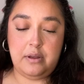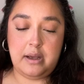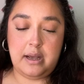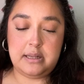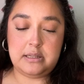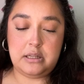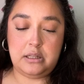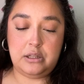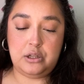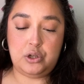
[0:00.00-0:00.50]
you
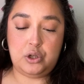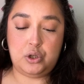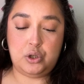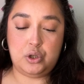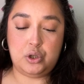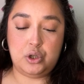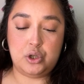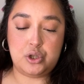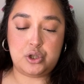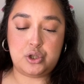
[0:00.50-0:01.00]
guys a
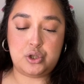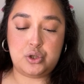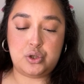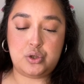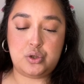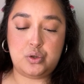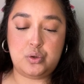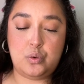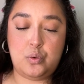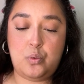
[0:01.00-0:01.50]
little
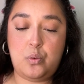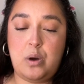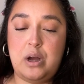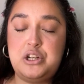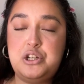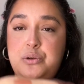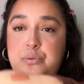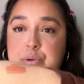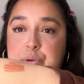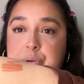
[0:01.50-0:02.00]

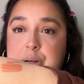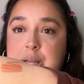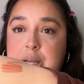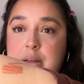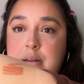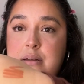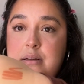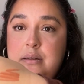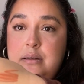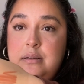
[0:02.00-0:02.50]

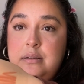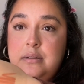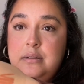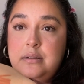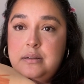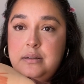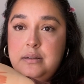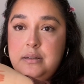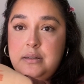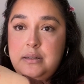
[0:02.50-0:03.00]
swatcheroony.
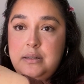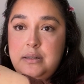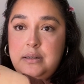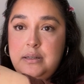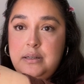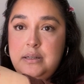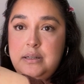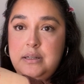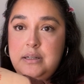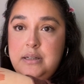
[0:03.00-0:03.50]

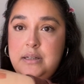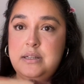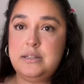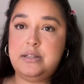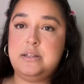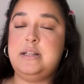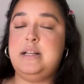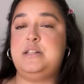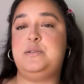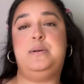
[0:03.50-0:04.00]

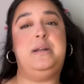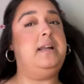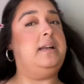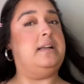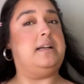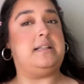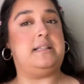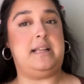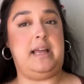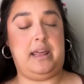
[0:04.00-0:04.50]
So that's what it
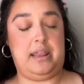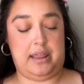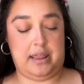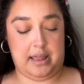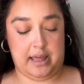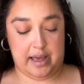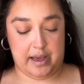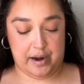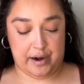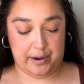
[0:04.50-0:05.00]
looks like
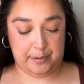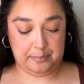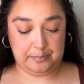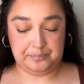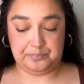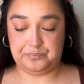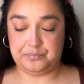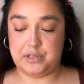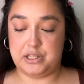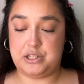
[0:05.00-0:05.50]
there.
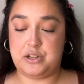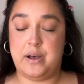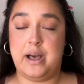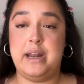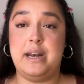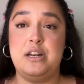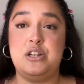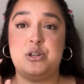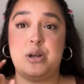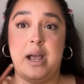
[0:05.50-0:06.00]
Let's go
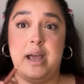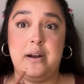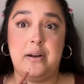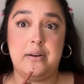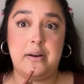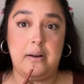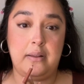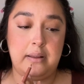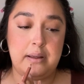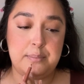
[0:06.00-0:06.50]
ahead and try it
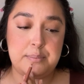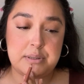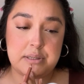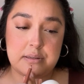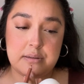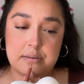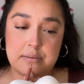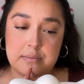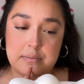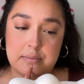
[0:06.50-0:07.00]
on our lips.